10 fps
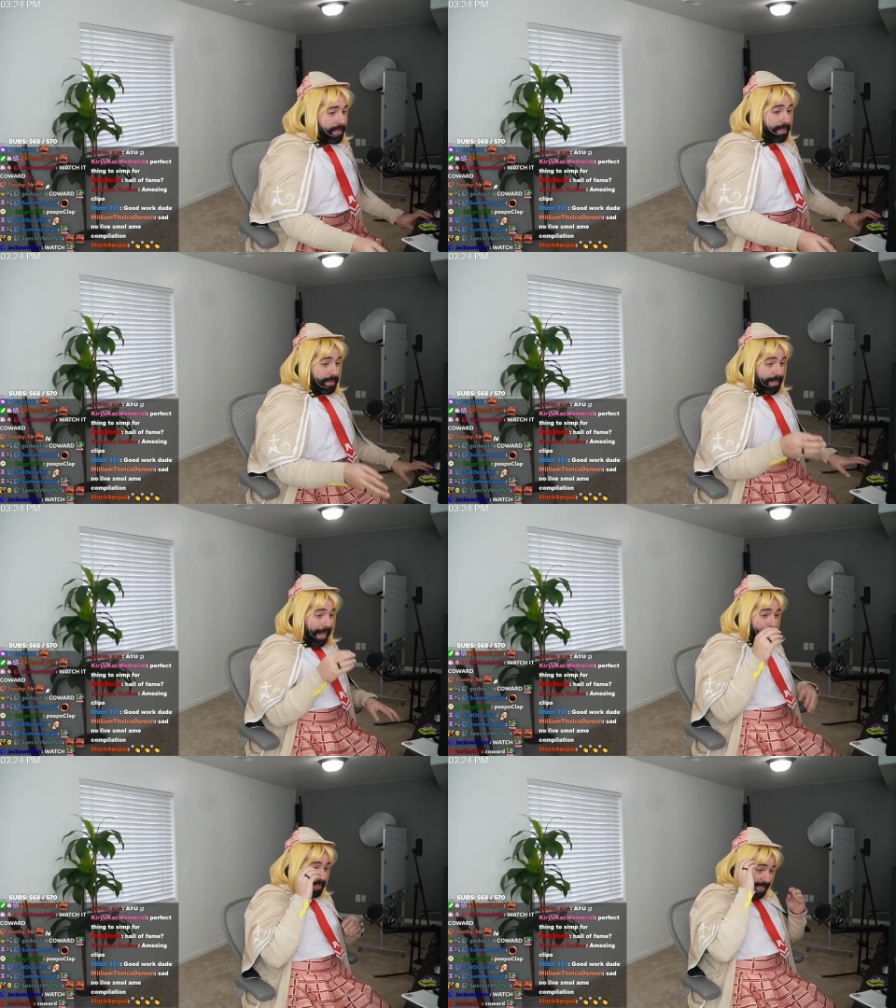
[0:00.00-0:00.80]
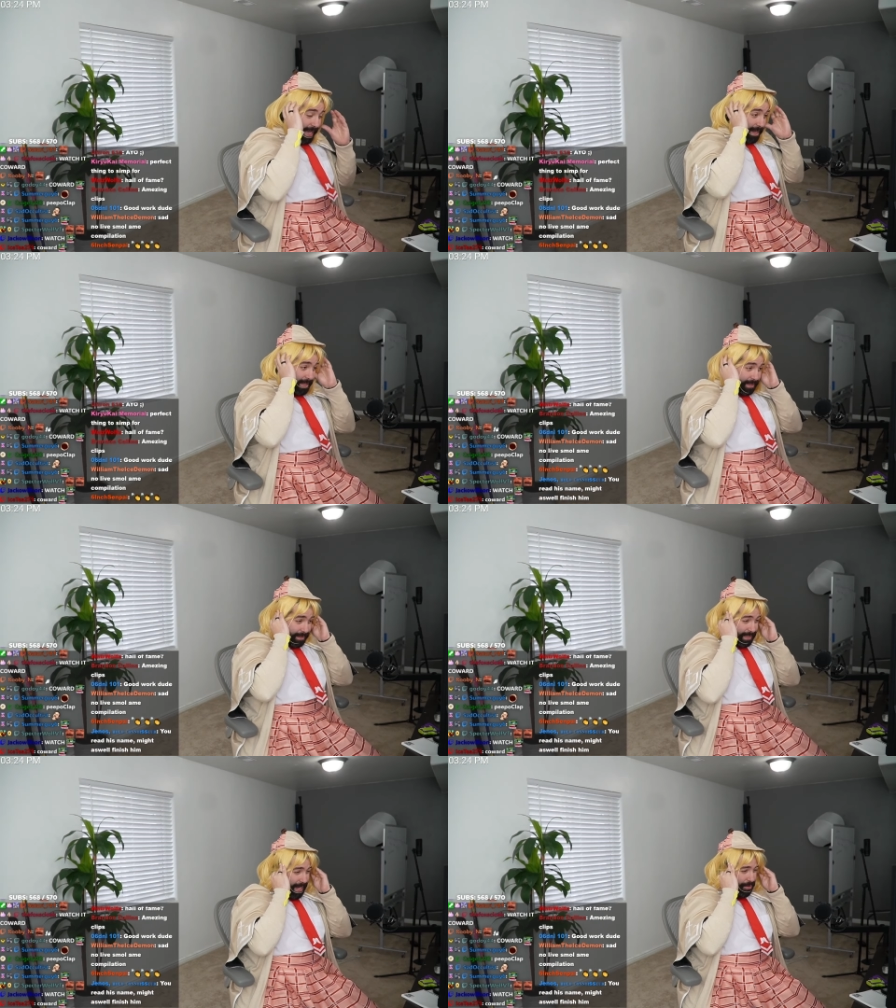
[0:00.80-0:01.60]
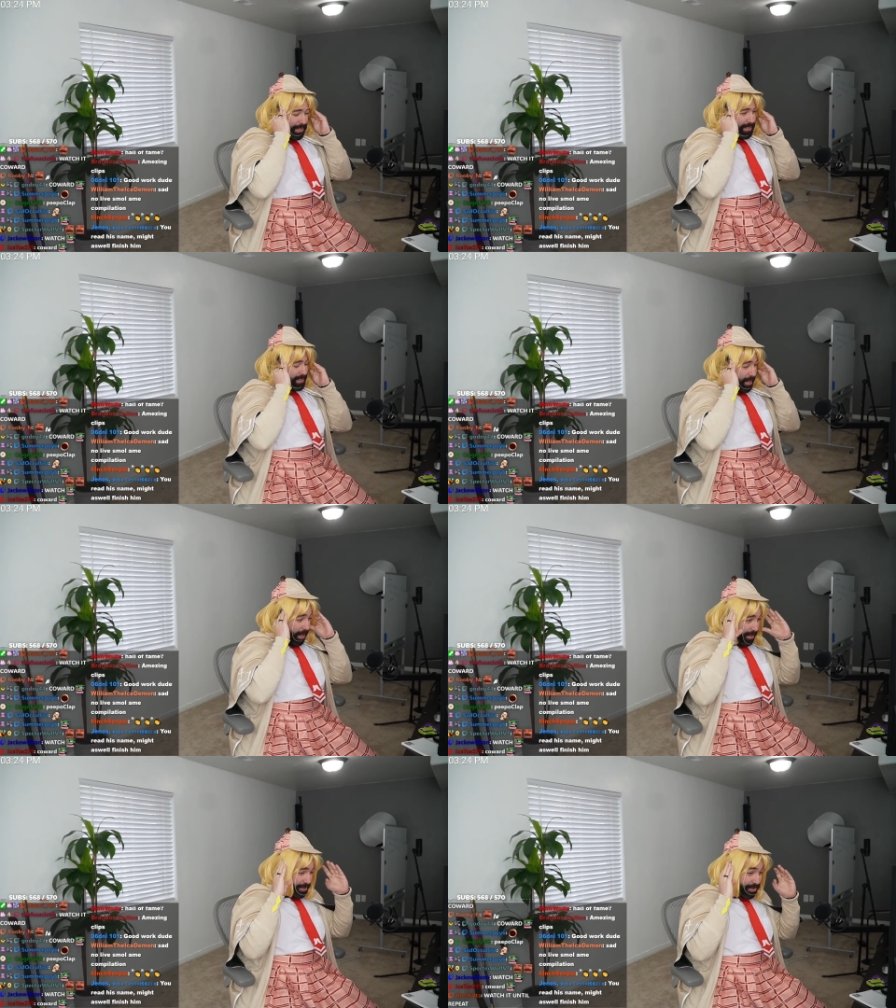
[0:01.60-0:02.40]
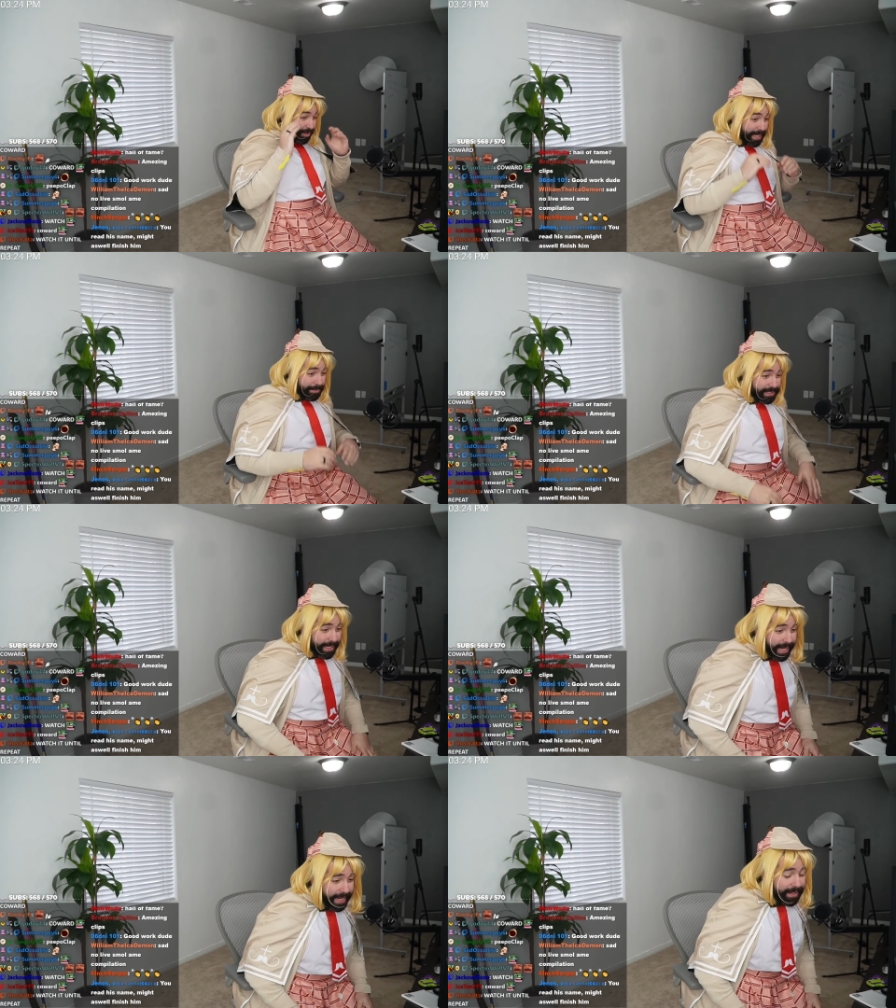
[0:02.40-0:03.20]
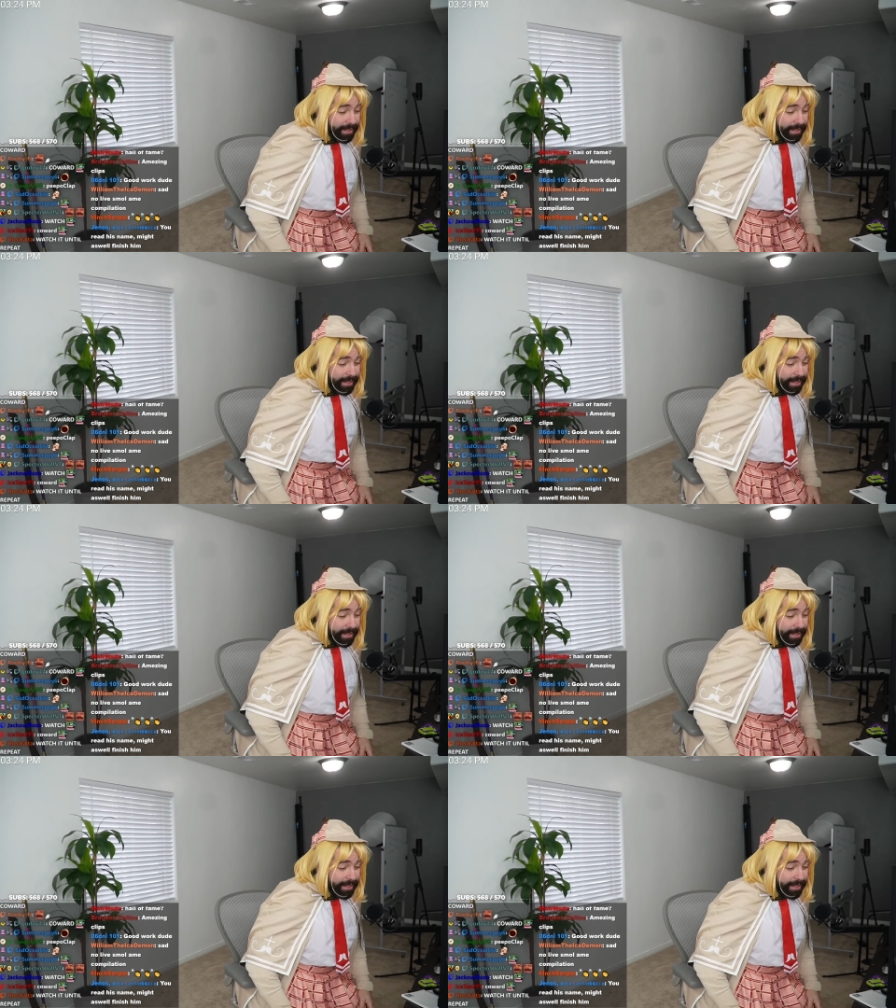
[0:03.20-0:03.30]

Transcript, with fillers: that was it. That was our stream today